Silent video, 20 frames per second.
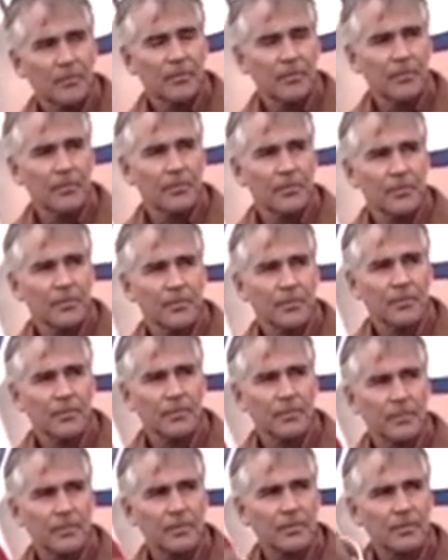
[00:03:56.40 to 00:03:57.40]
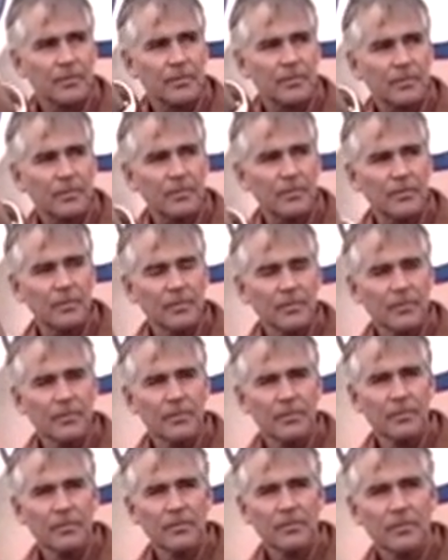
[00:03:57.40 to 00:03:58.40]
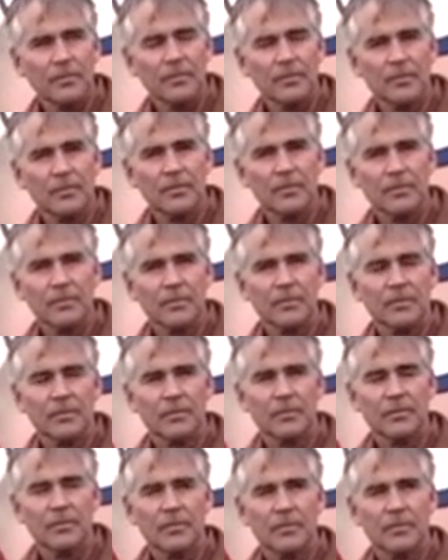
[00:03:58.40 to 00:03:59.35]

This person isn't speaking.